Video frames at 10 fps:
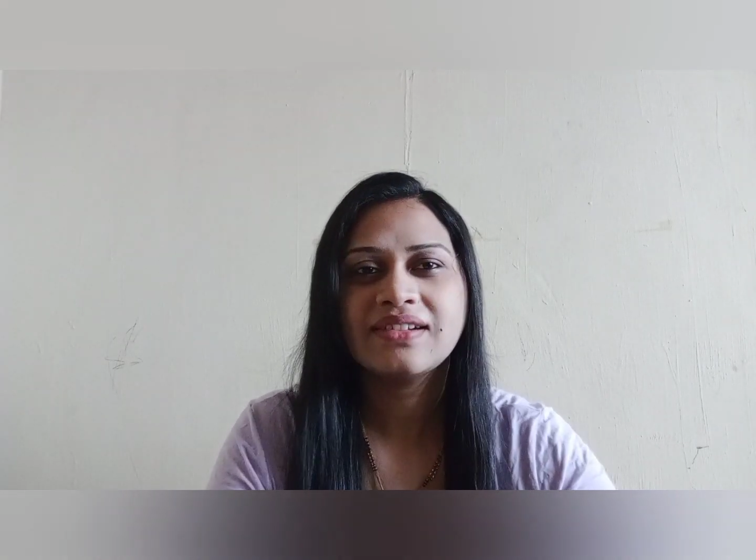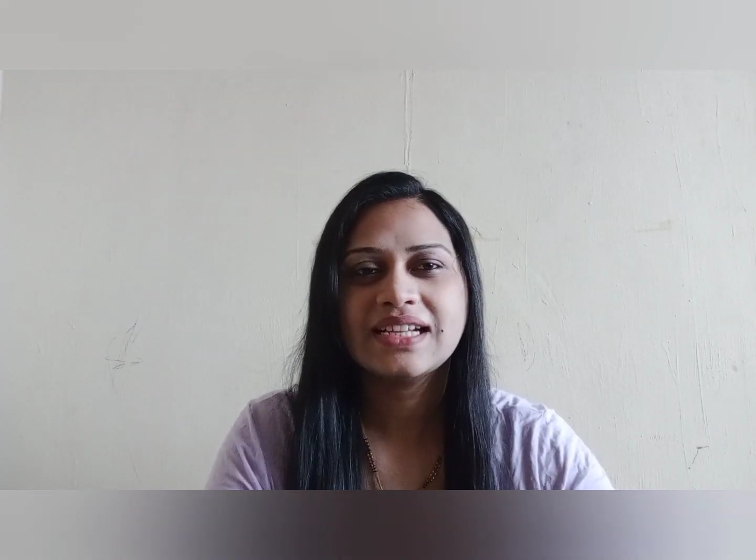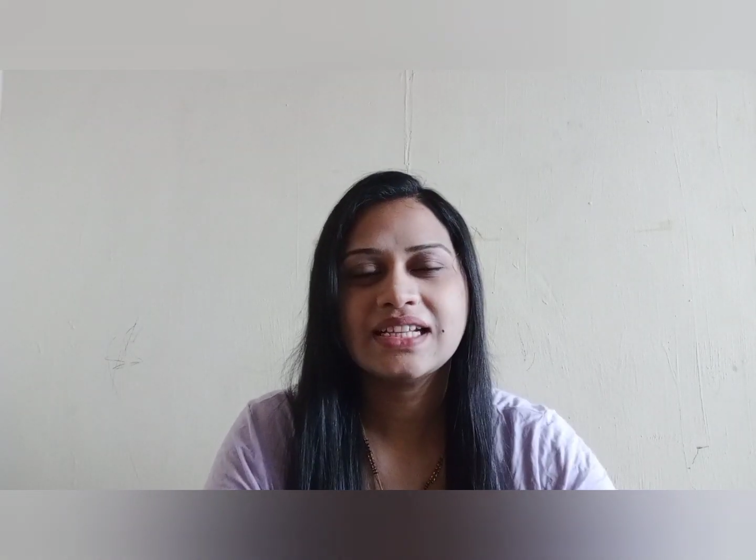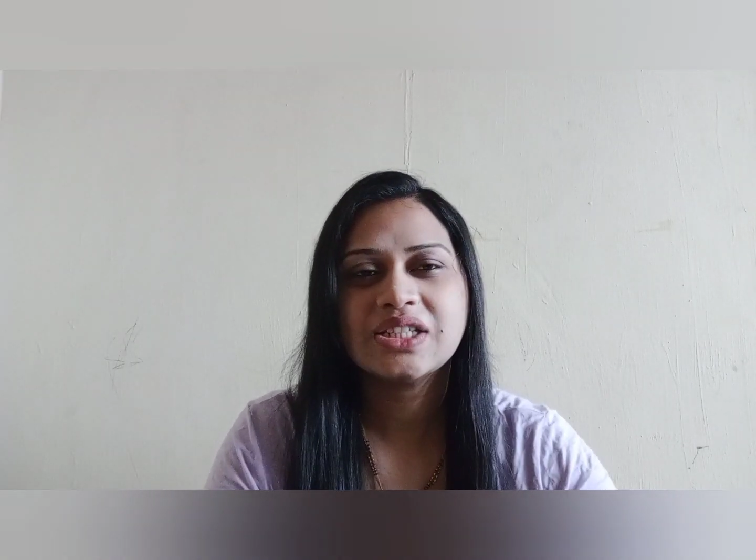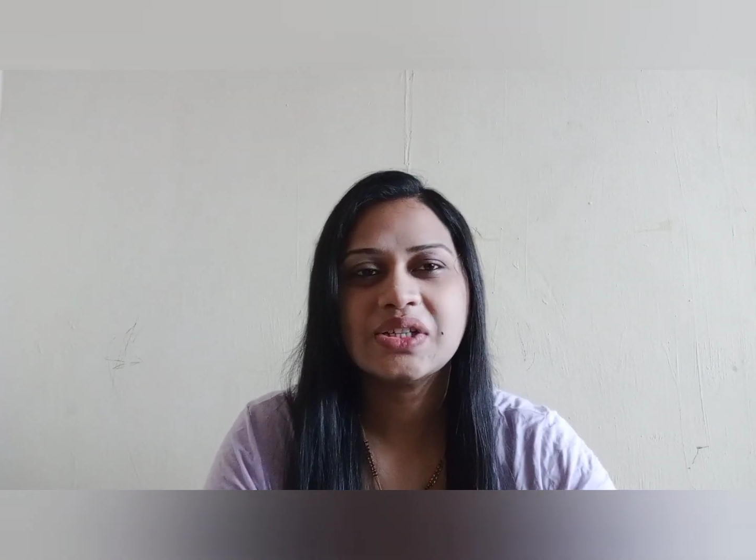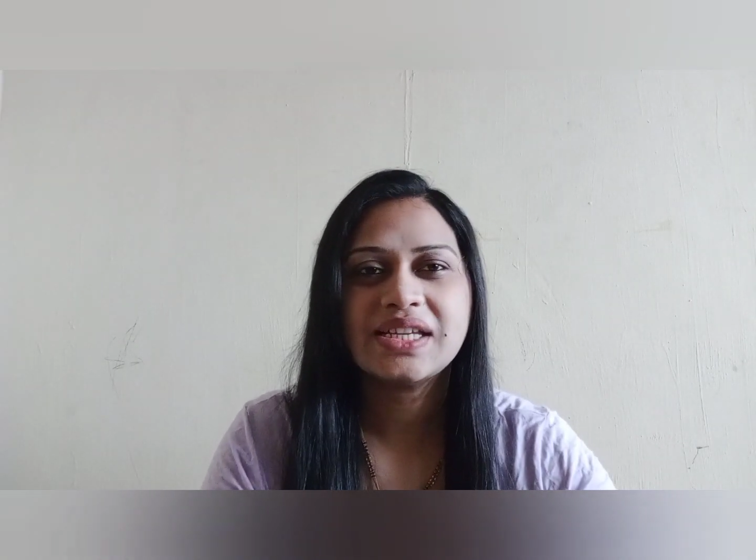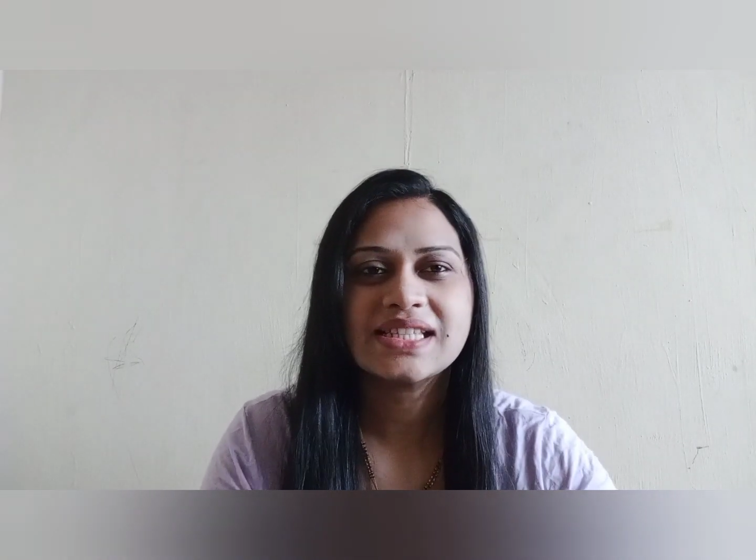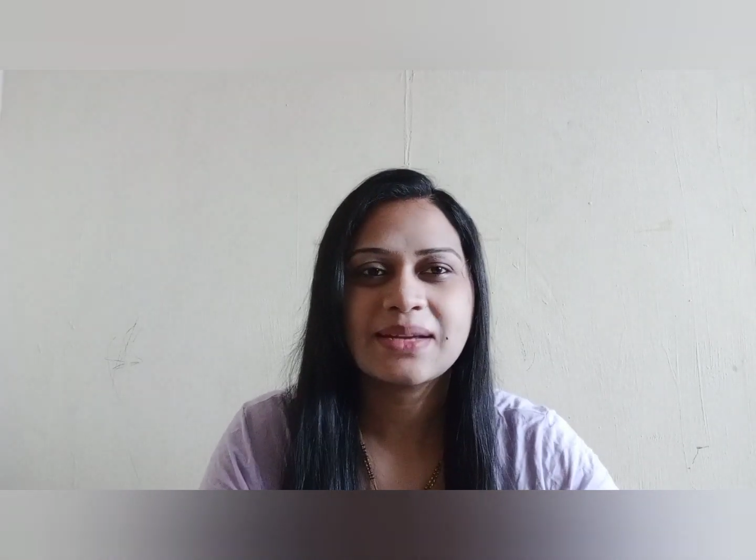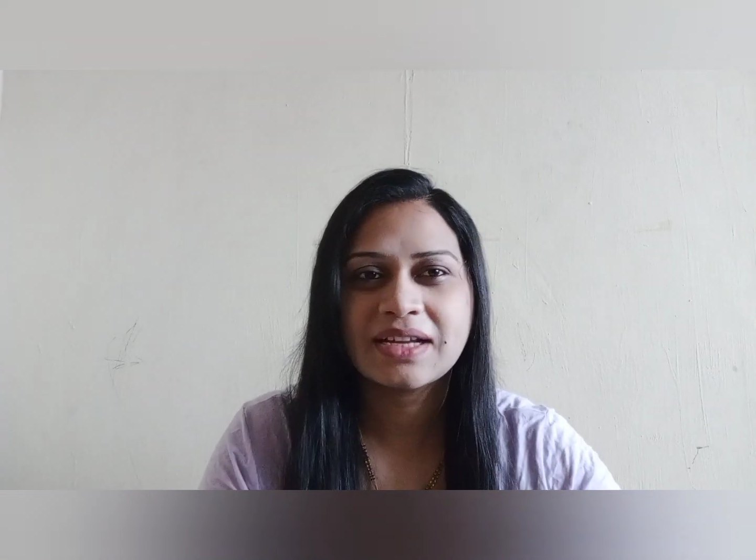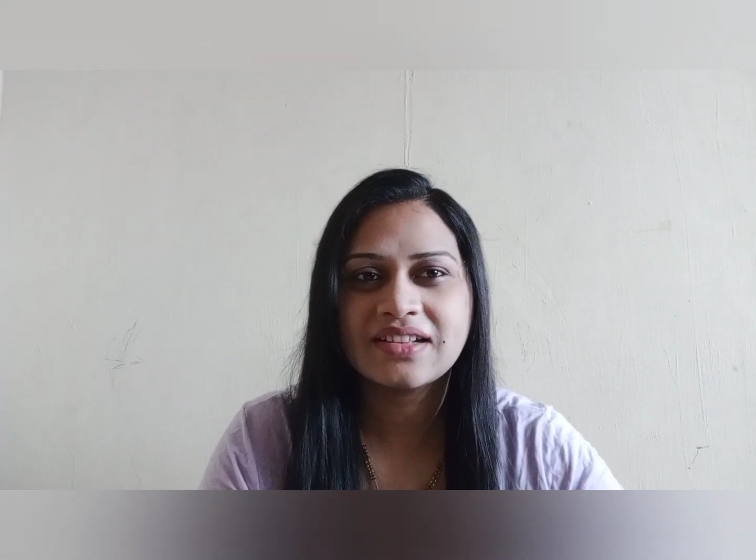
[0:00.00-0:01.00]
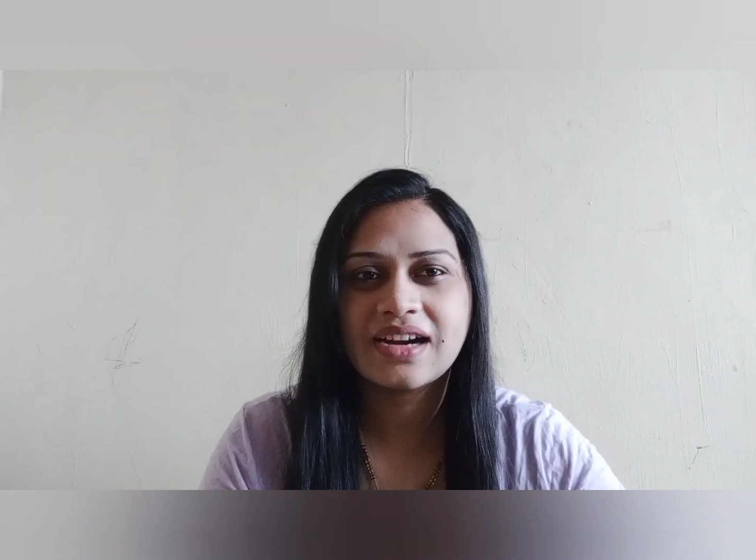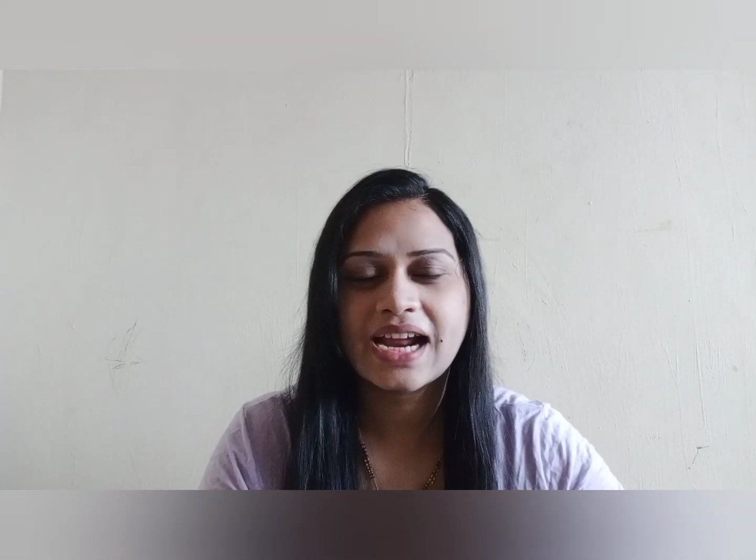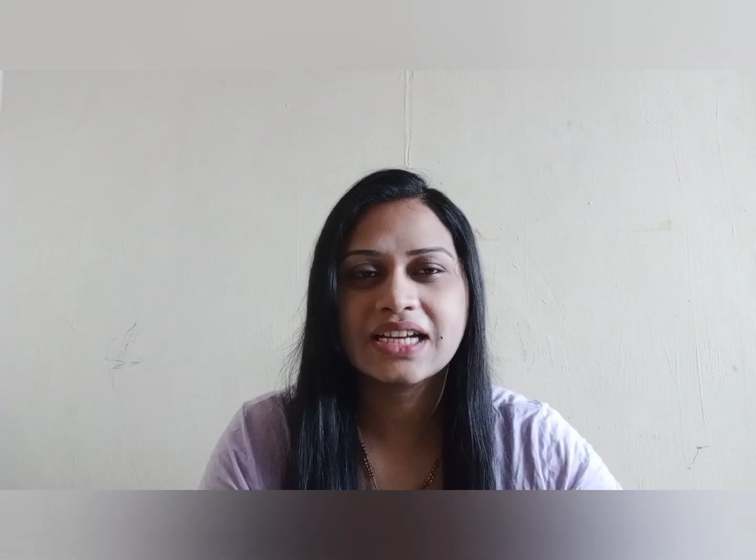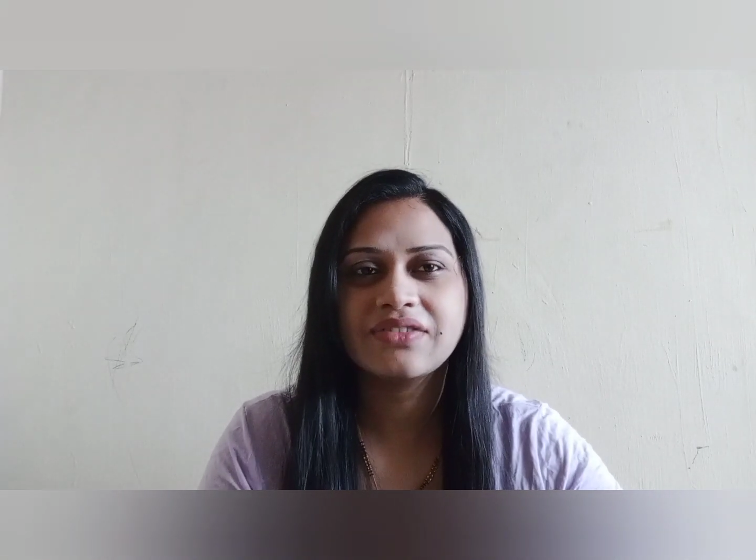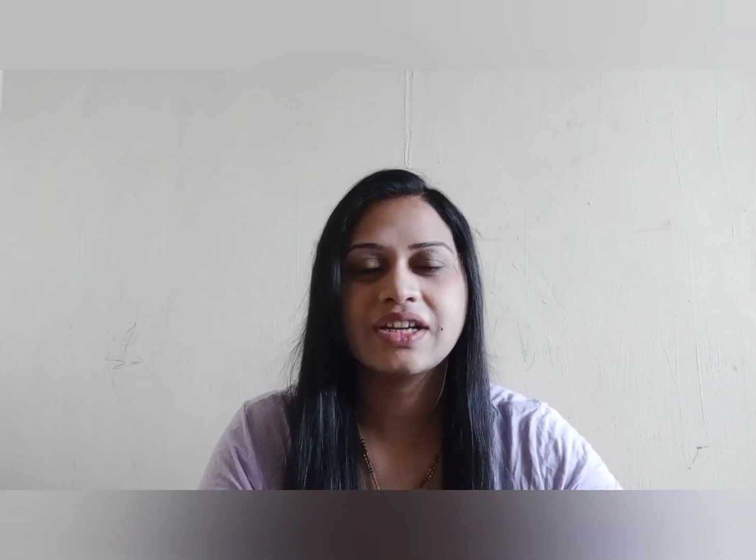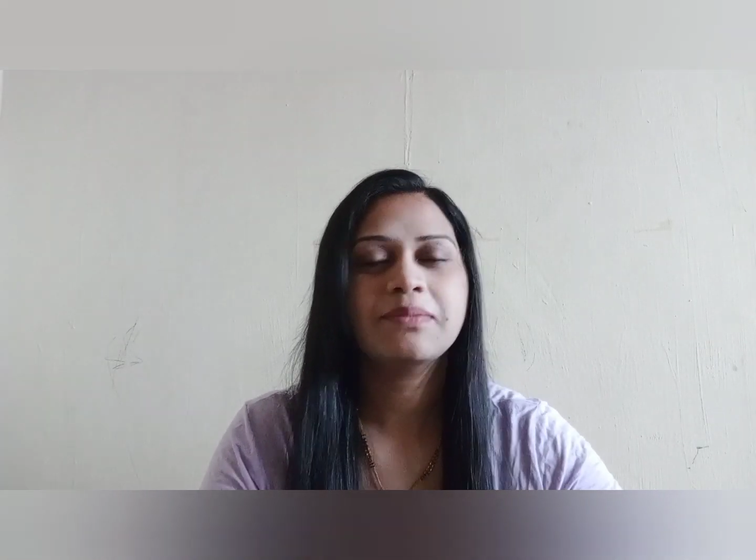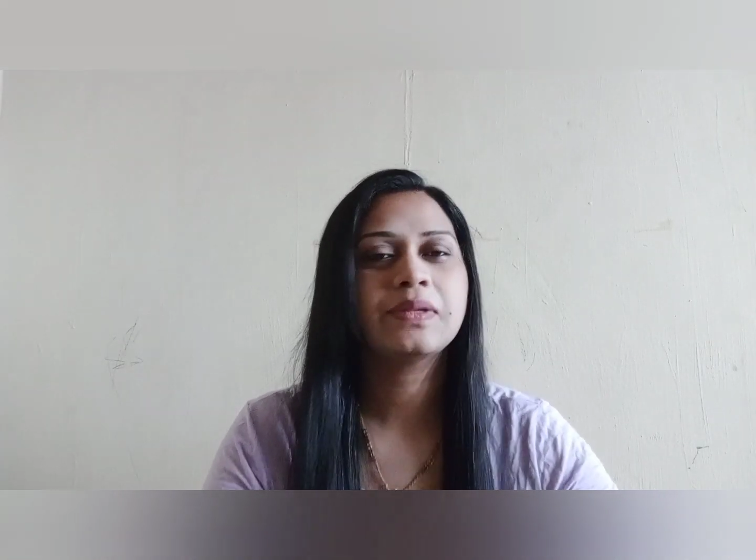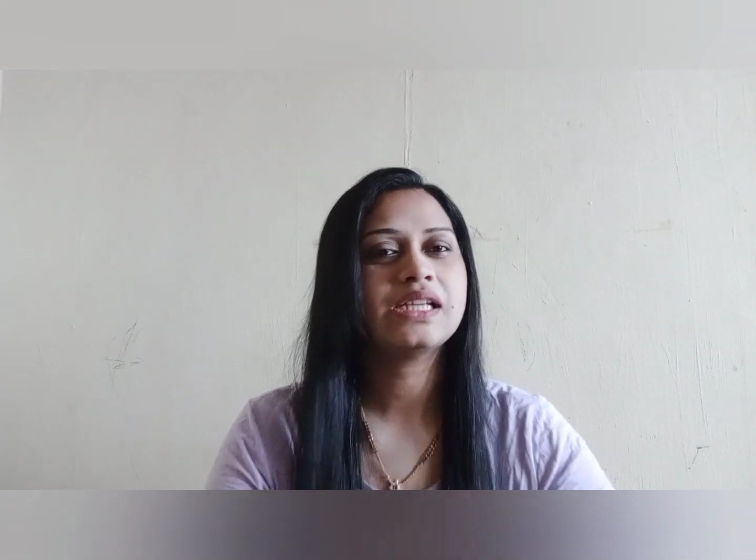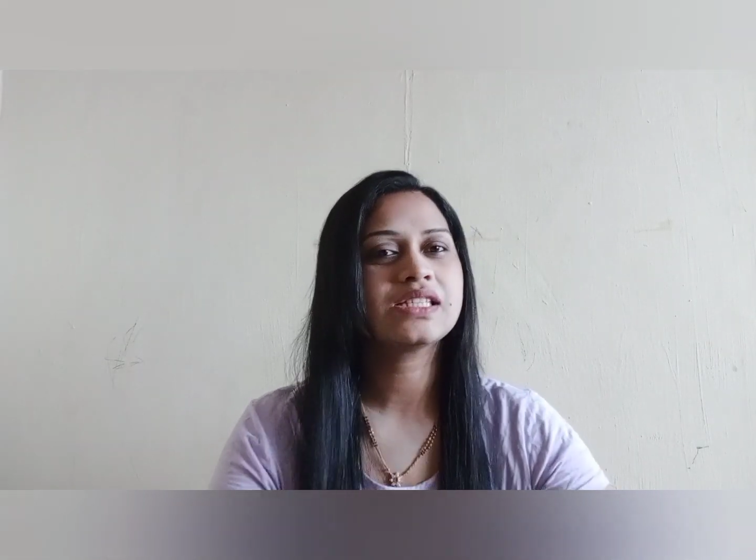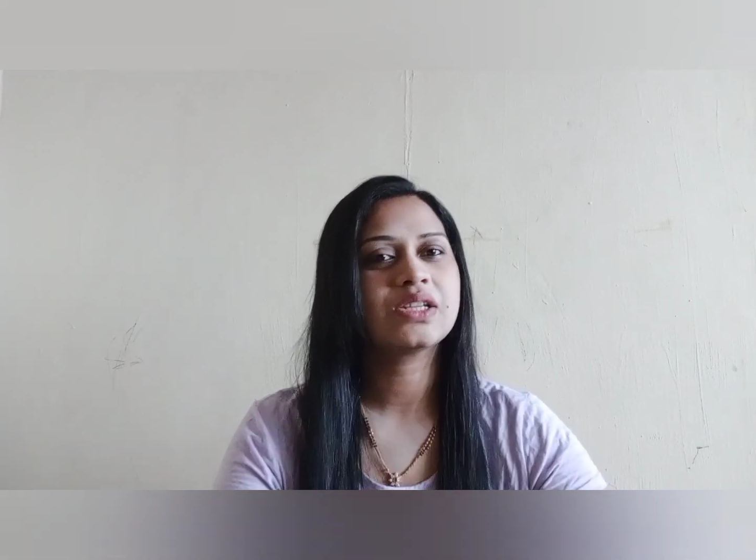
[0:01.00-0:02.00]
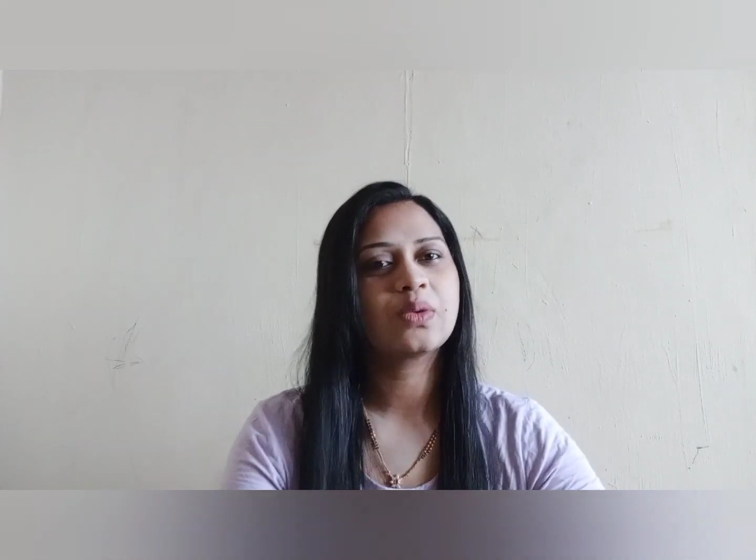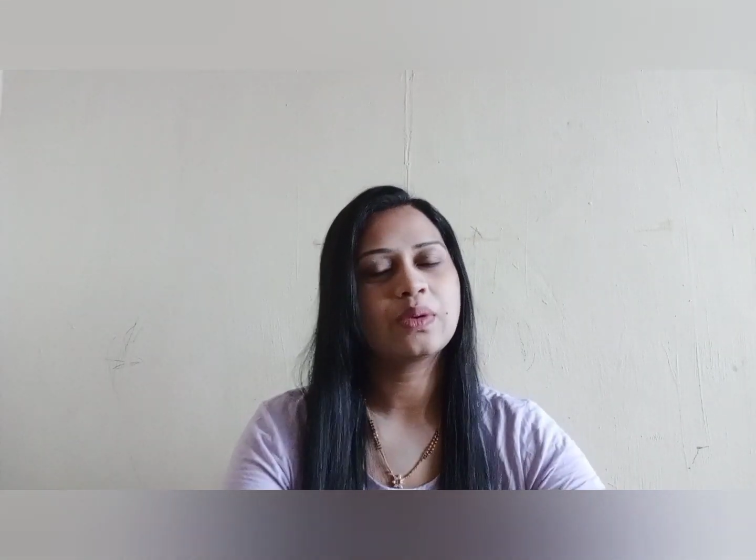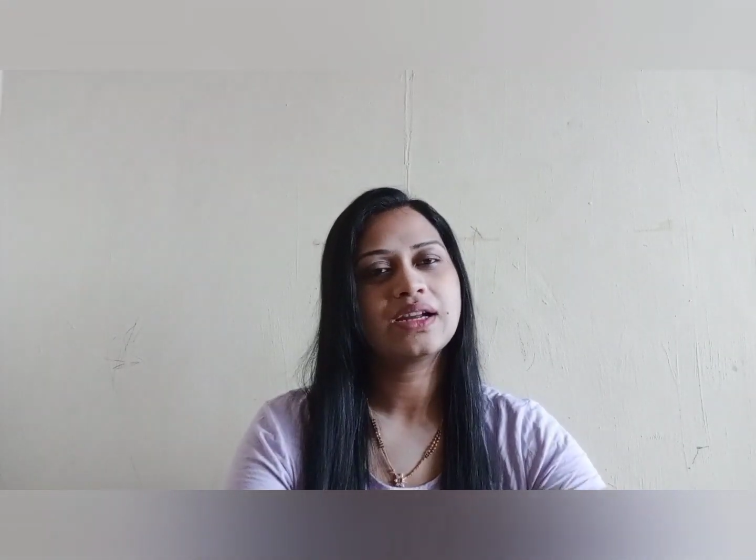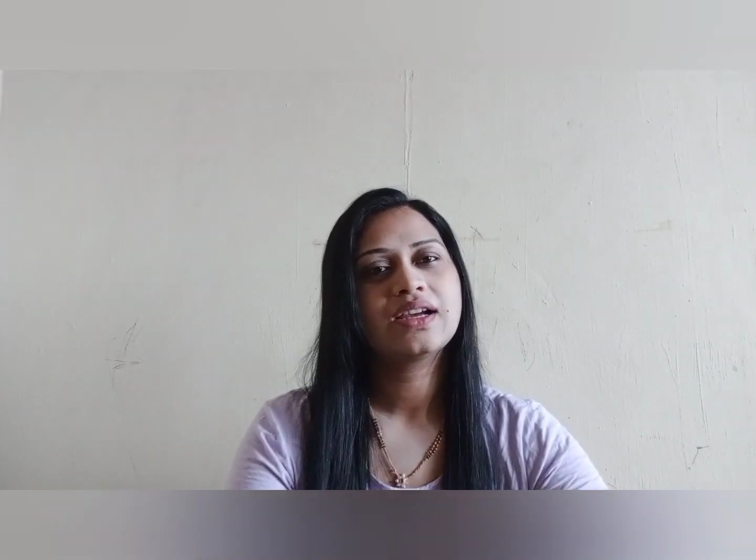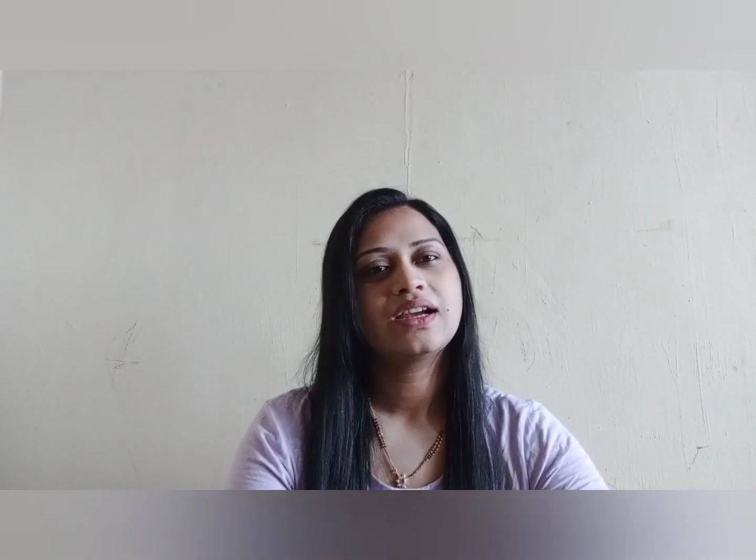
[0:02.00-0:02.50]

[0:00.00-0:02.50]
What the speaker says: in doing some other activity, please don't